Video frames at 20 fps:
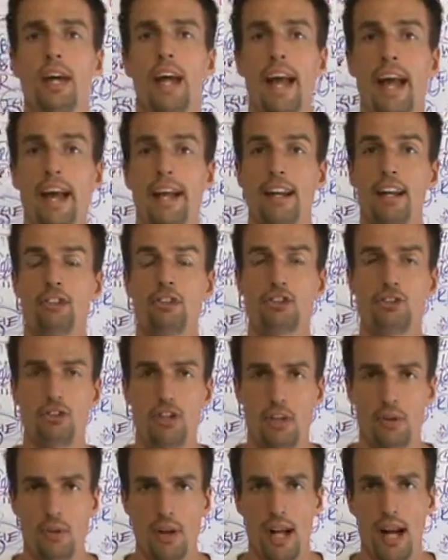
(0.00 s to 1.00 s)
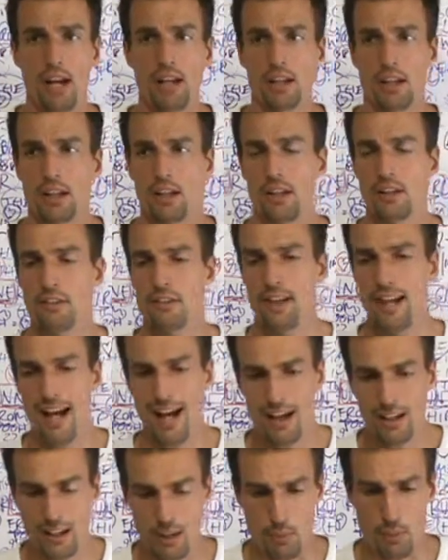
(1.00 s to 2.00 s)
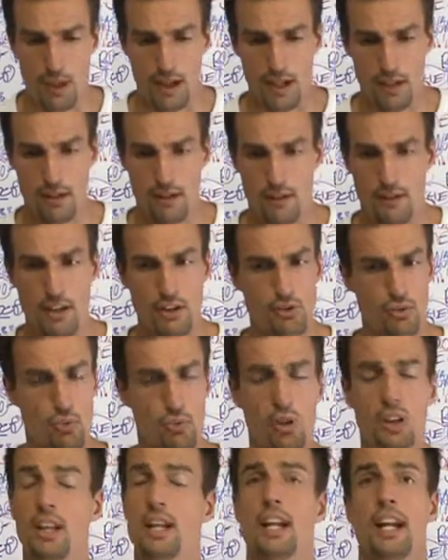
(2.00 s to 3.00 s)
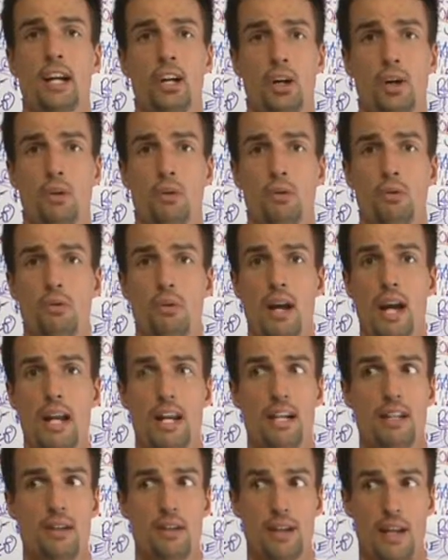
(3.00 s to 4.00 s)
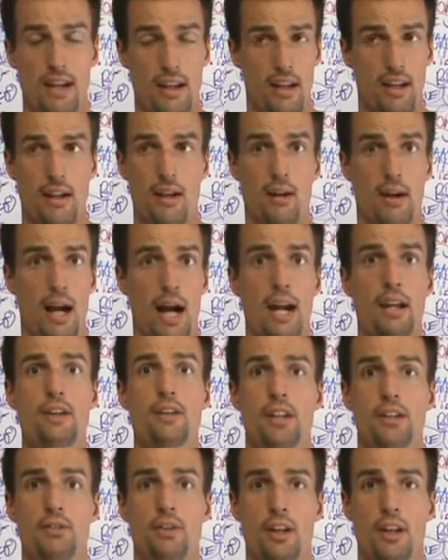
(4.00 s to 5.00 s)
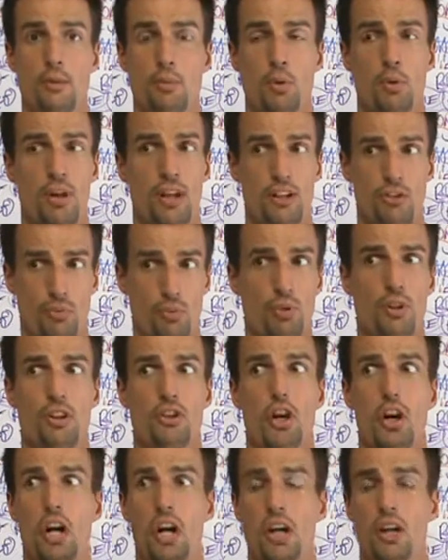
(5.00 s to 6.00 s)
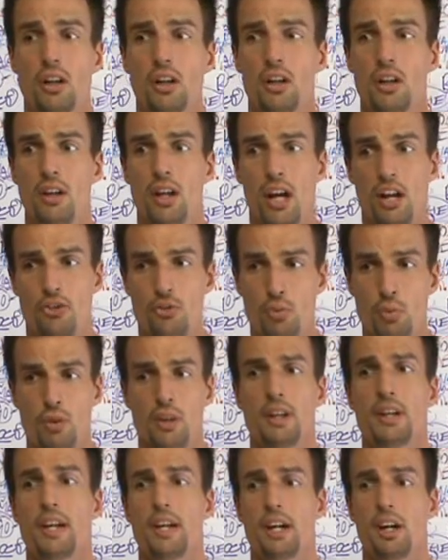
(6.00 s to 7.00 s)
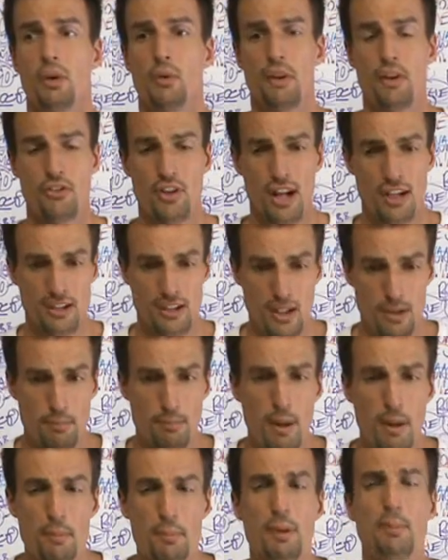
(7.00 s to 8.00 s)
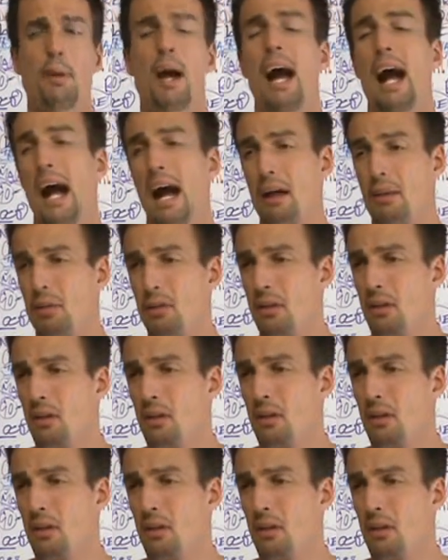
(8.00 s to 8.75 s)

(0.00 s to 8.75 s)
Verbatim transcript: And it's a secret alley. It's an alleyway that's really narrow. And it, it, I delivered in the morning. It's really dark. It's really narrow, and it's actually a bumpy path